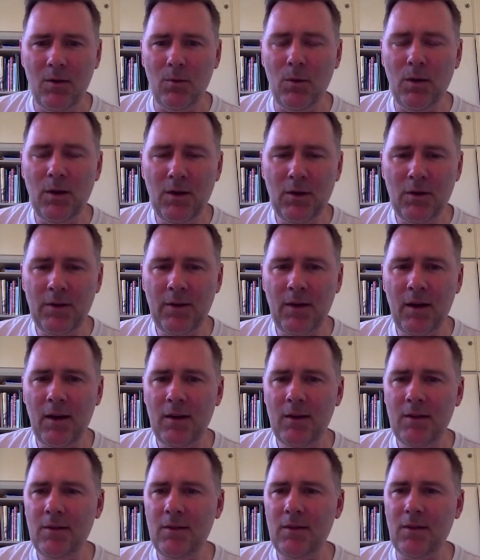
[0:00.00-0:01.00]
Window
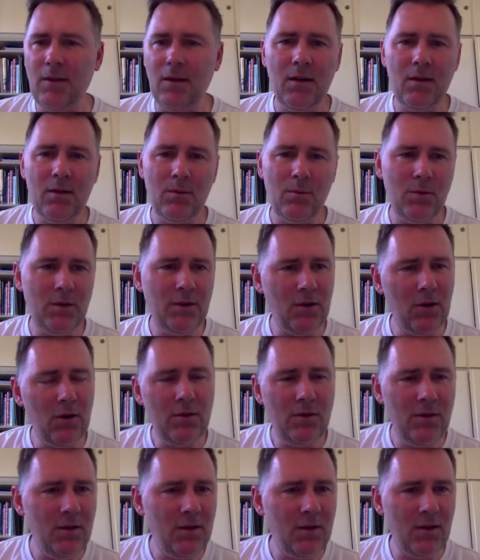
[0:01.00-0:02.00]
size, we
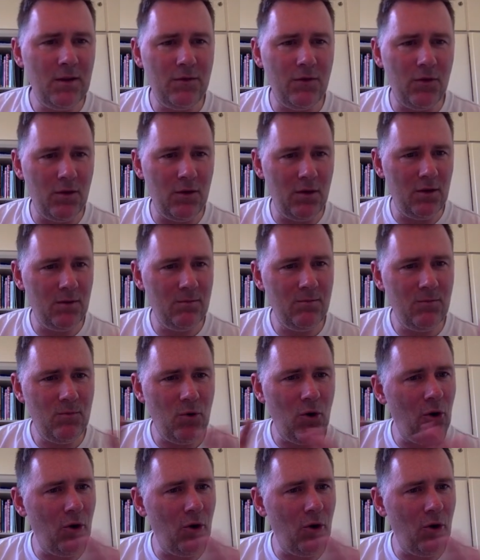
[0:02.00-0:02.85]
don't need that for